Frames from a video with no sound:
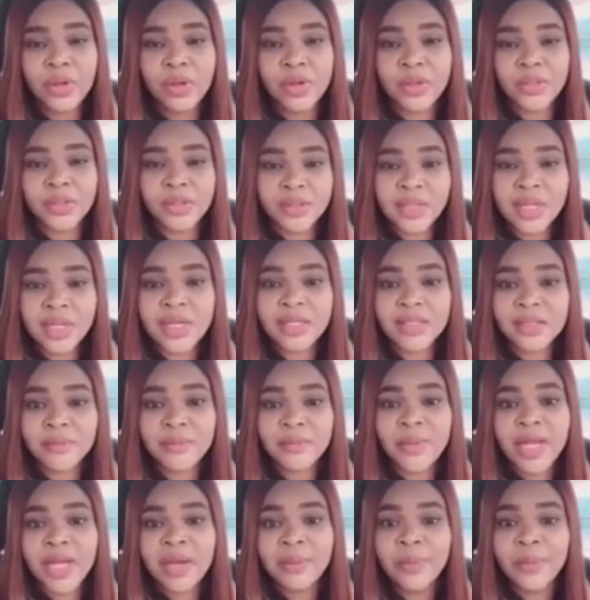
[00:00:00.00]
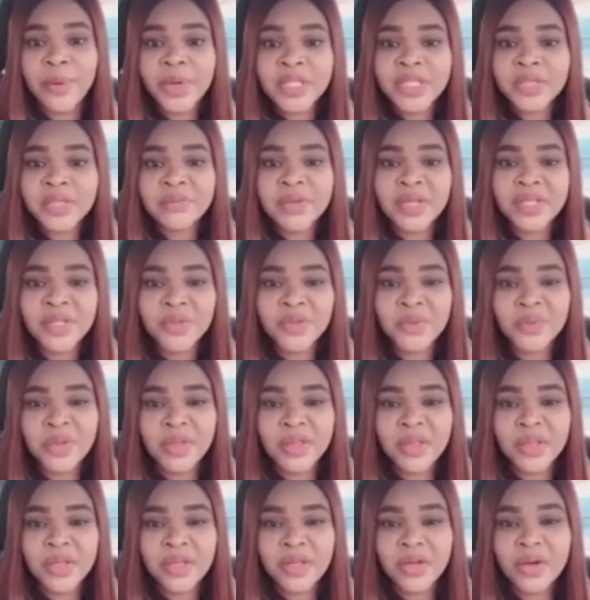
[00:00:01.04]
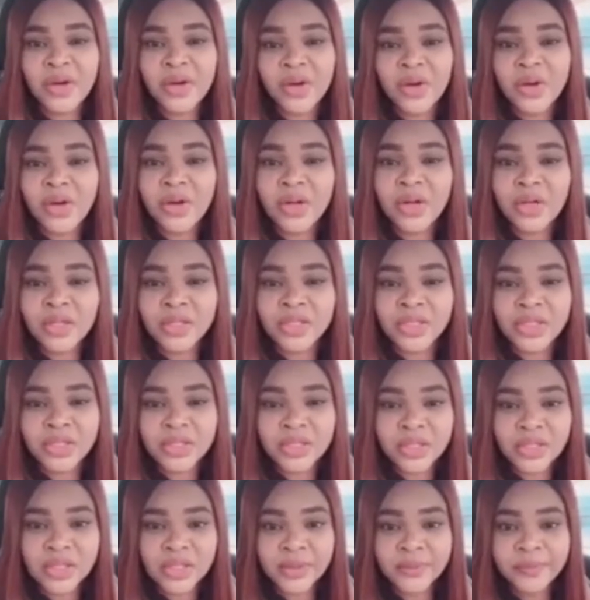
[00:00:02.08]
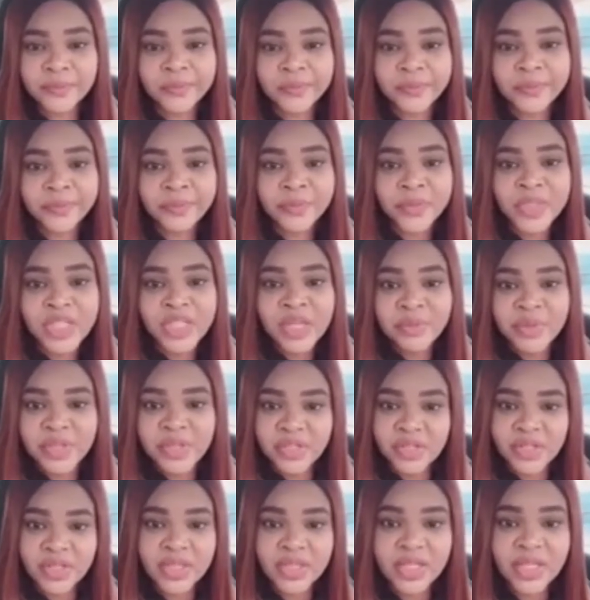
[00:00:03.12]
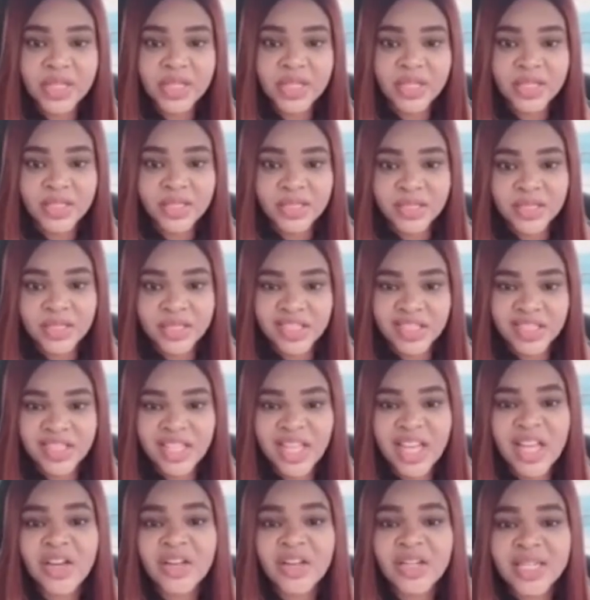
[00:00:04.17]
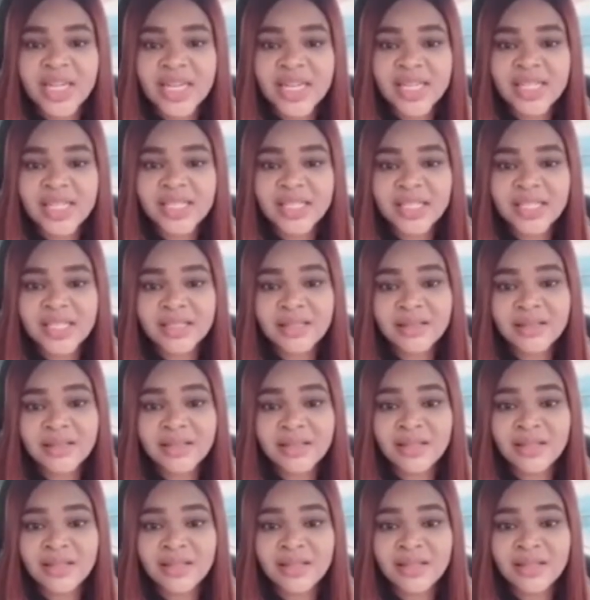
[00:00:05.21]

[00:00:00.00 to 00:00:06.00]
start my appointments with the oncologist because they diagnosed